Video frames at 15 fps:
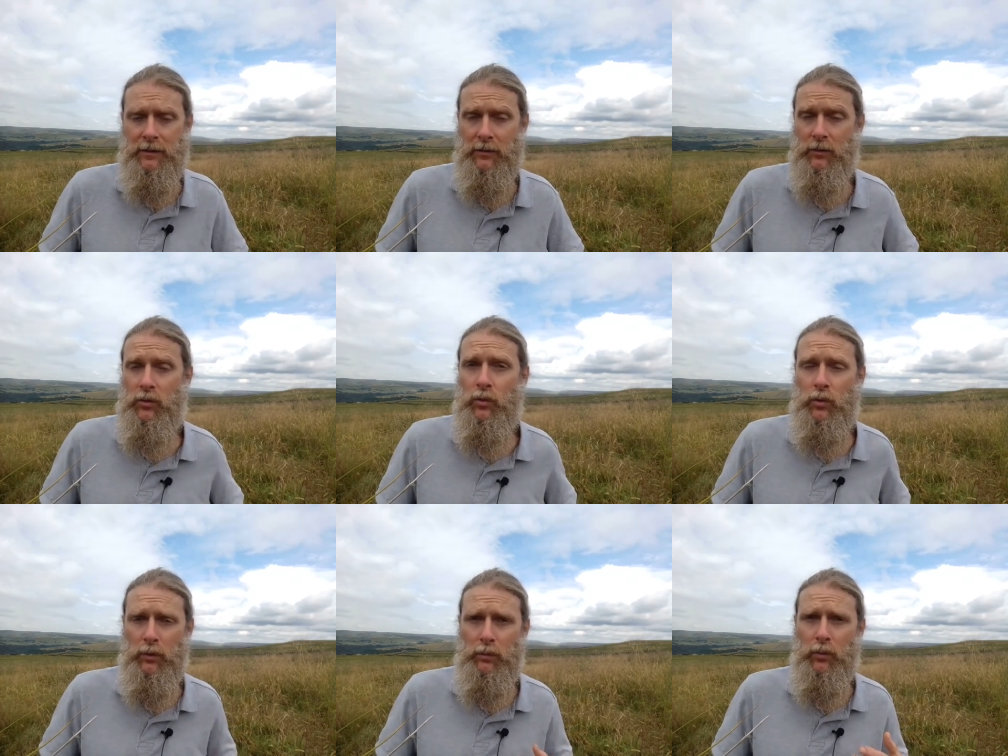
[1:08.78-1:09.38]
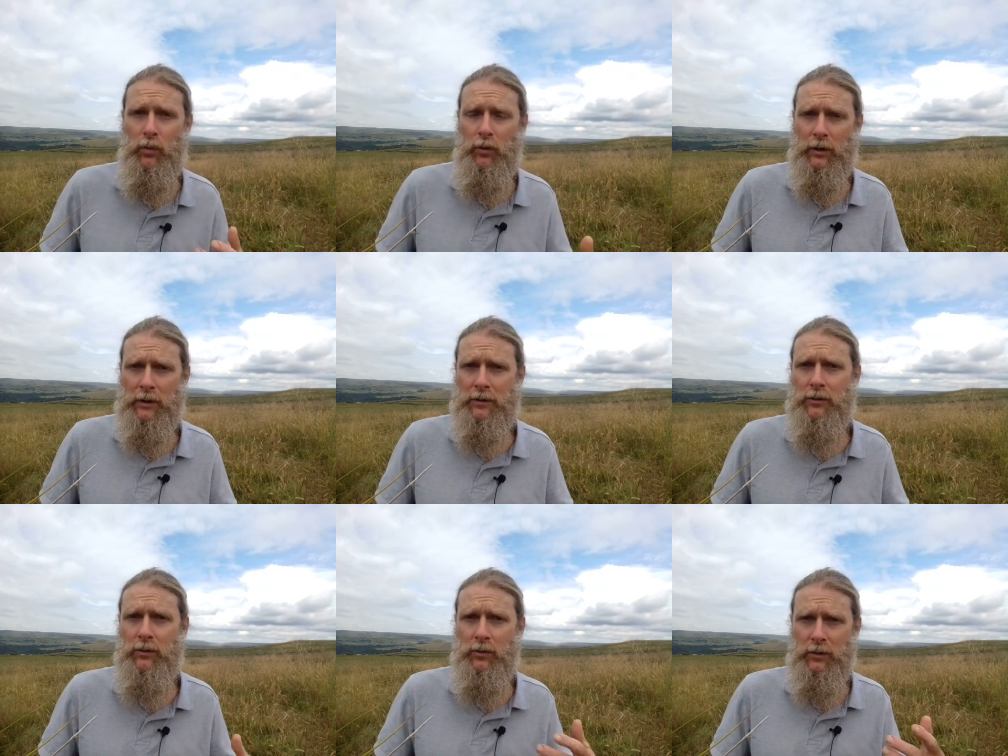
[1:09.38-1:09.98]
to do with
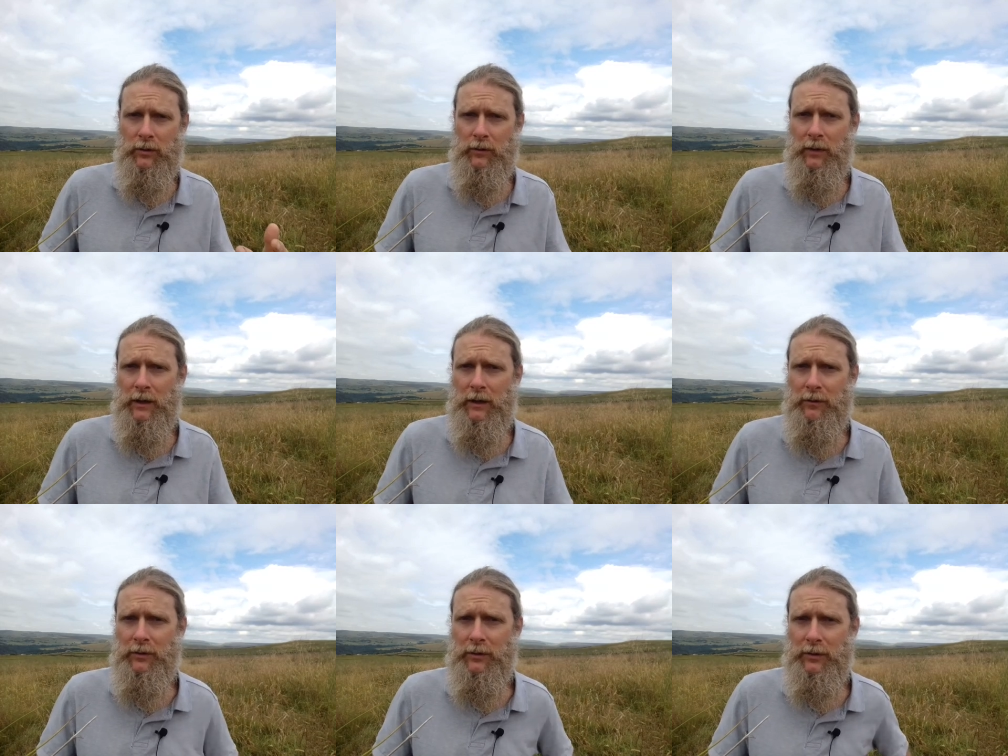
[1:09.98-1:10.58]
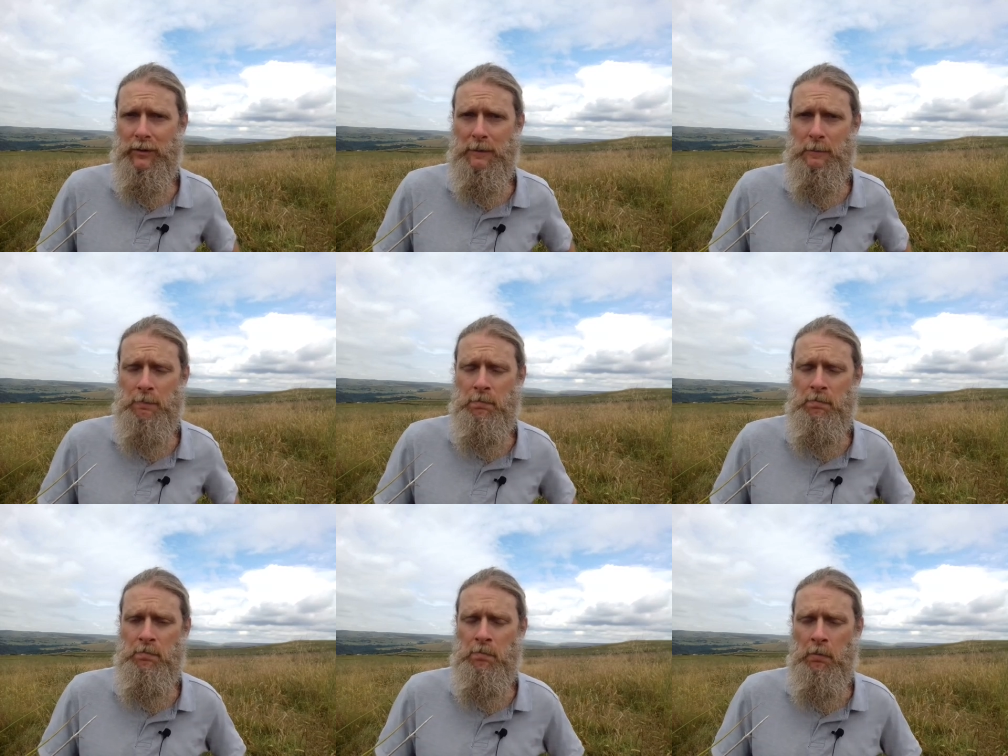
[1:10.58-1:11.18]
boarding school survivors.
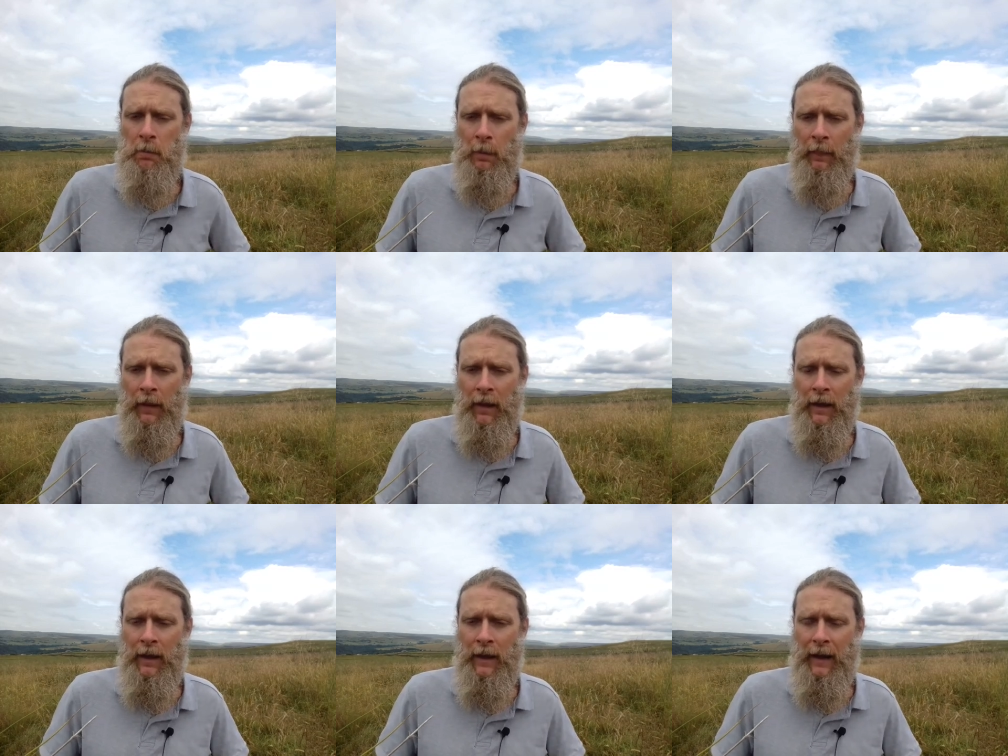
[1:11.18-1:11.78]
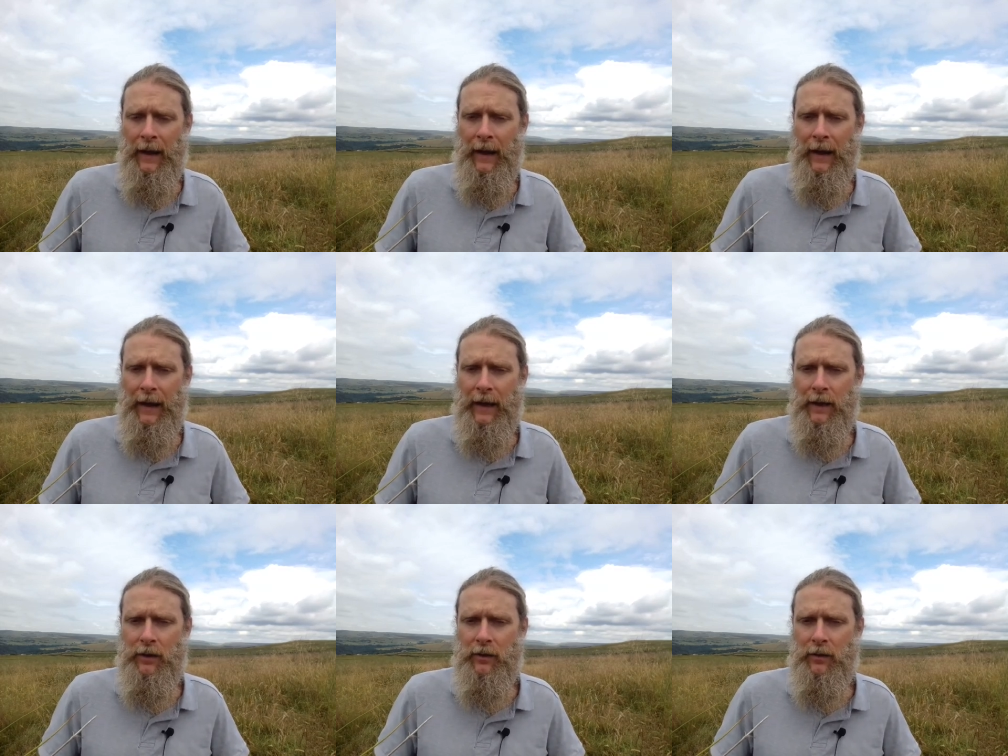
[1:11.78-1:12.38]

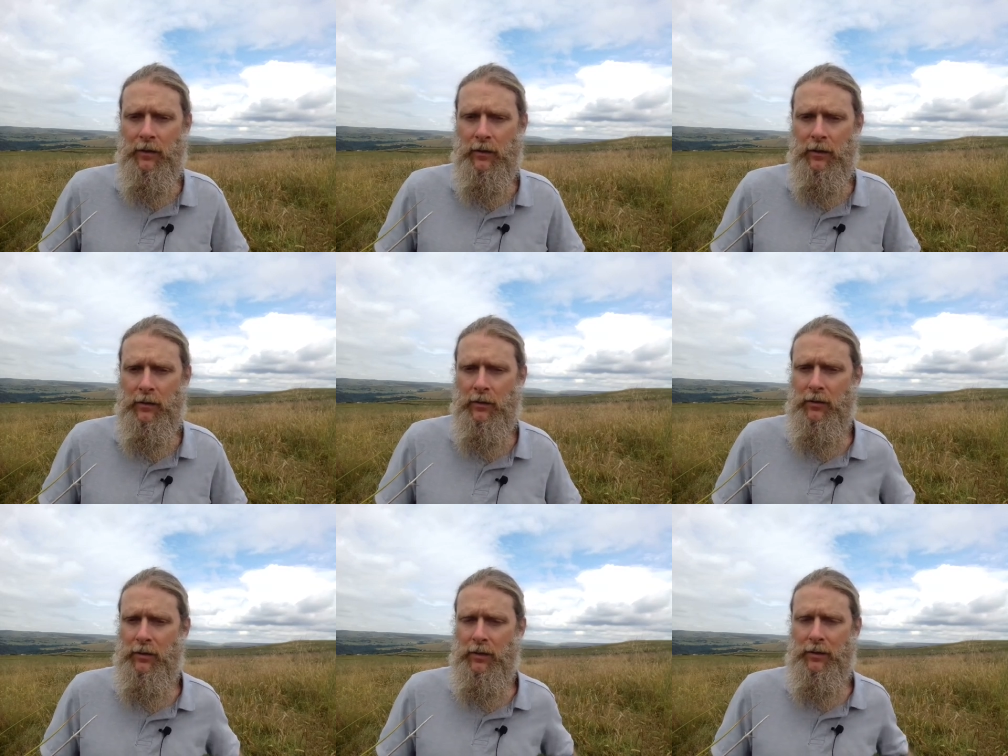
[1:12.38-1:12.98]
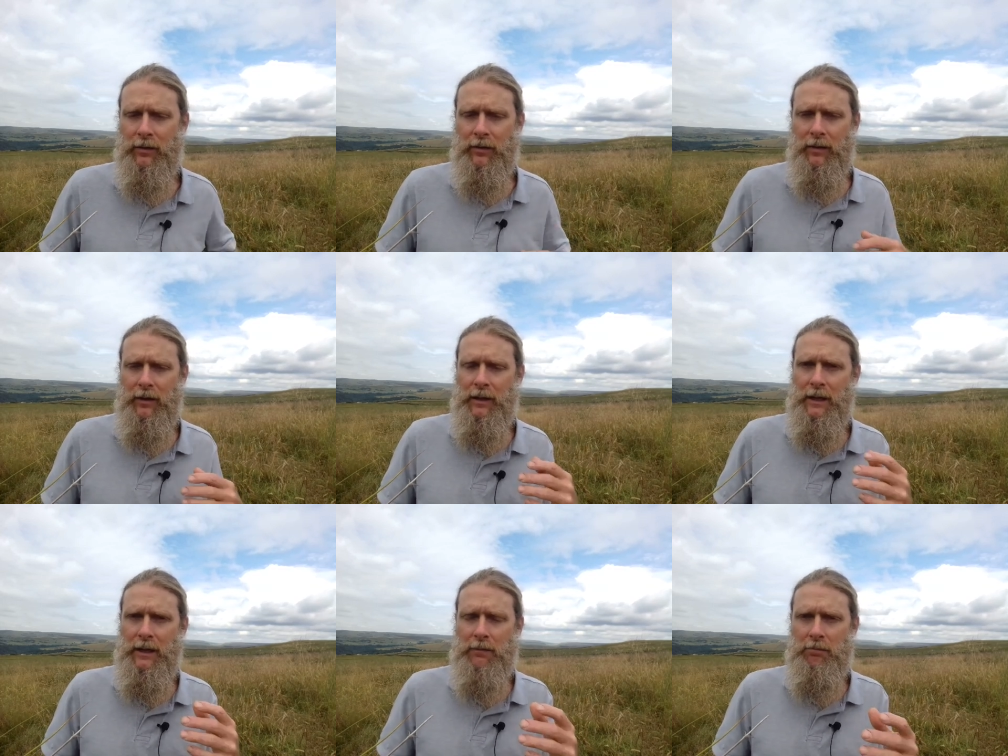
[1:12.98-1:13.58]
And just this
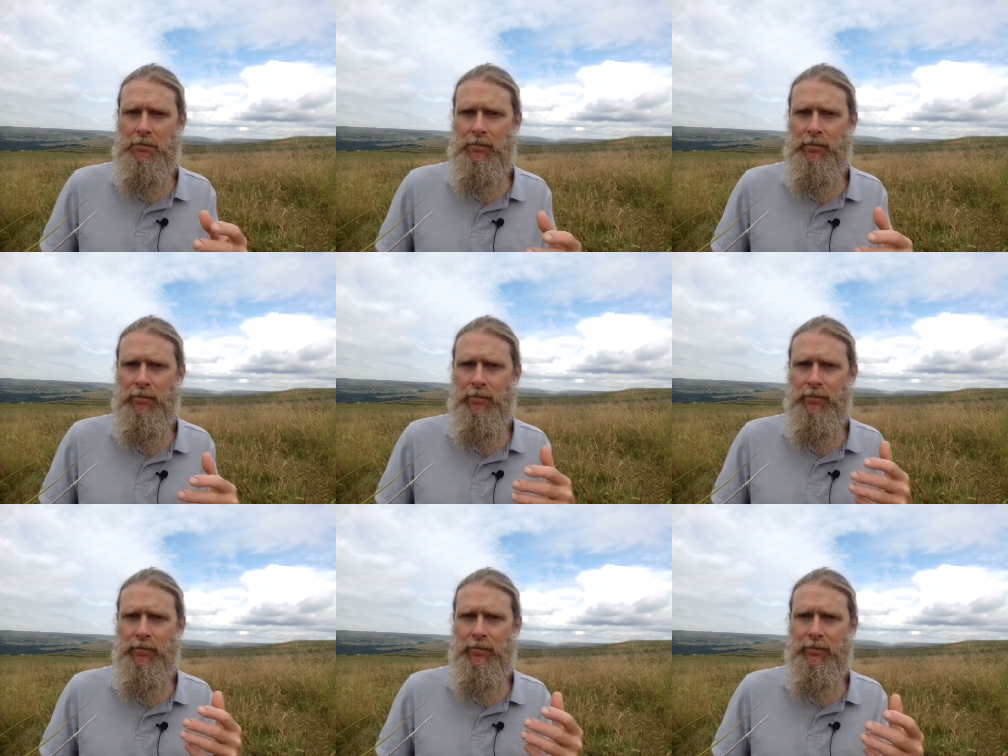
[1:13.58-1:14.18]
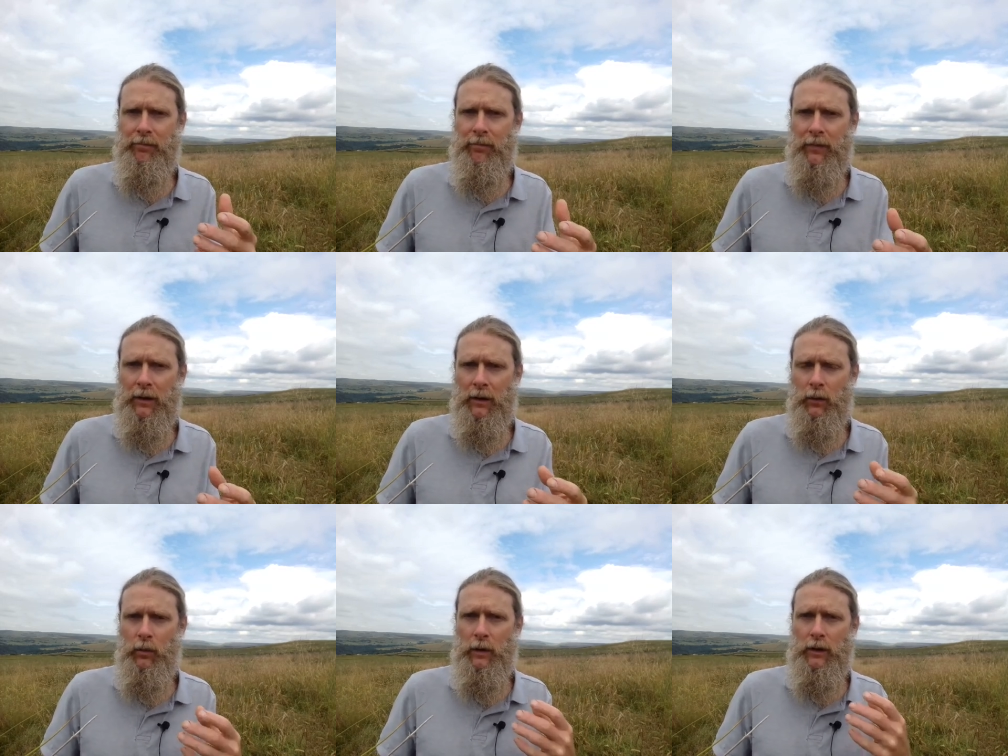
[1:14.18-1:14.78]
theme
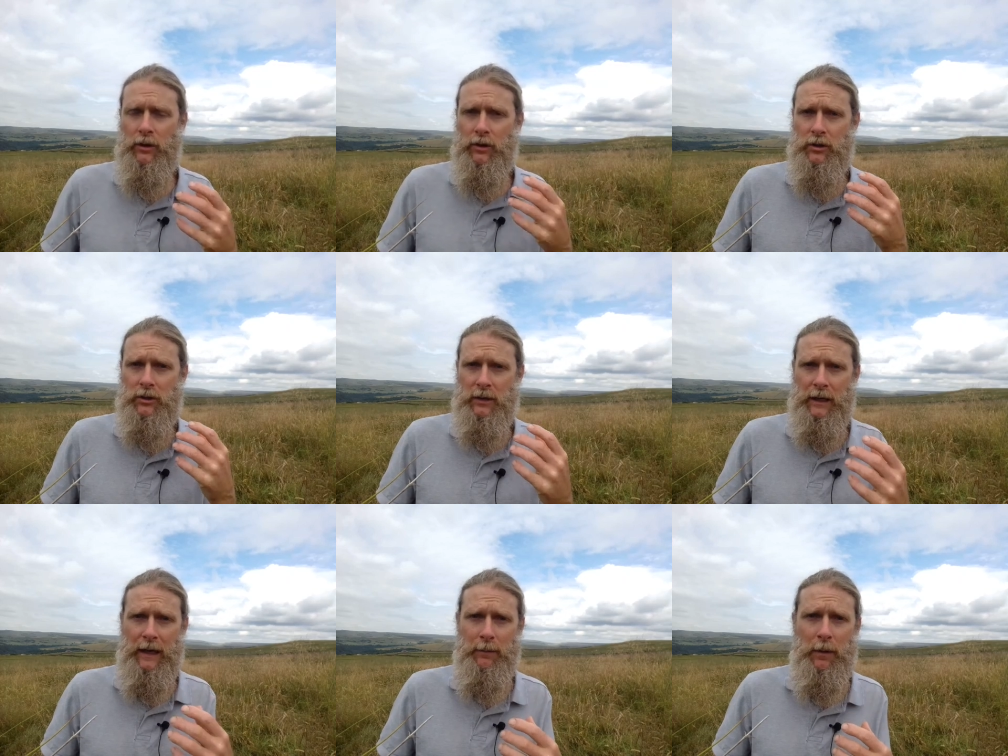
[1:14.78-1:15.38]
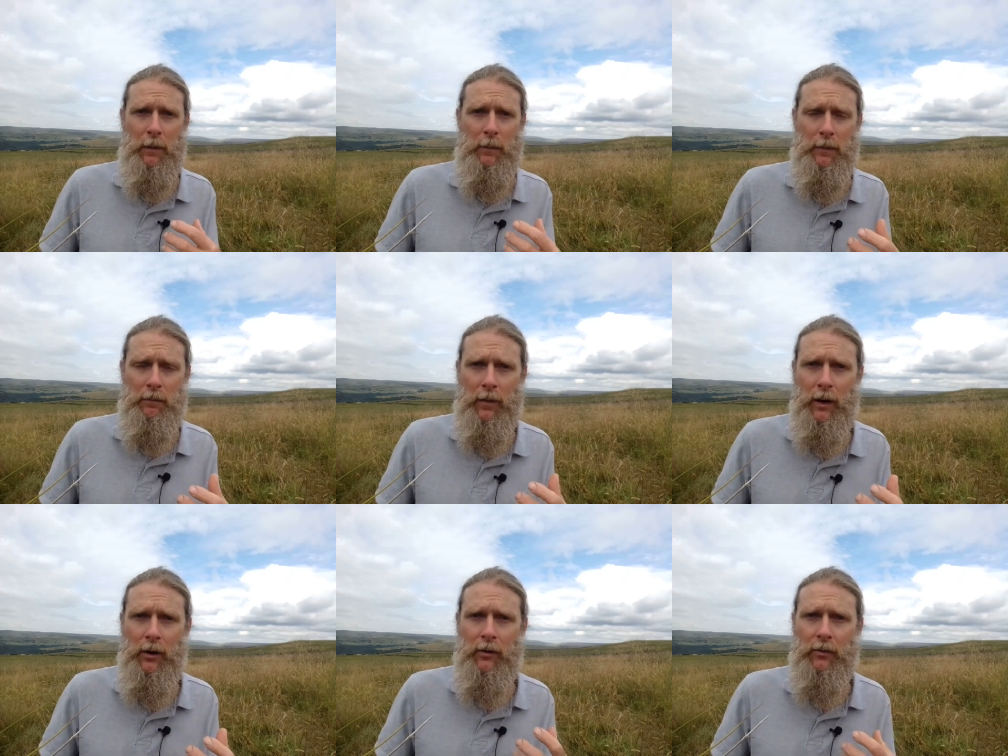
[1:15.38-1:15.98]
which came up
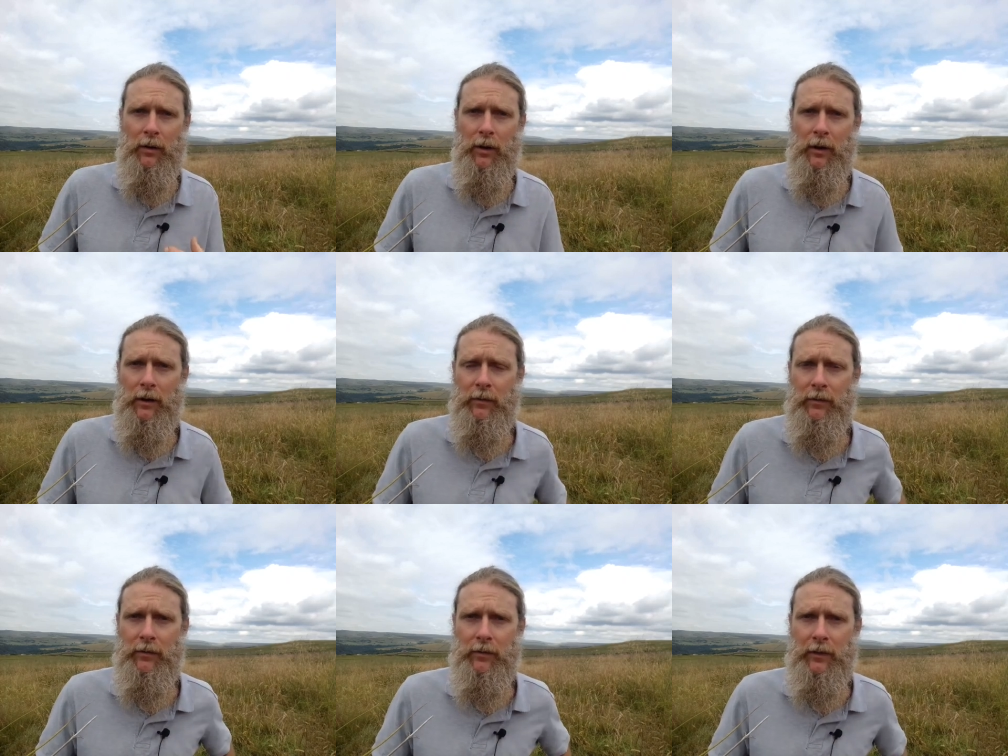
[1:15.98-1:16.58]
in my own life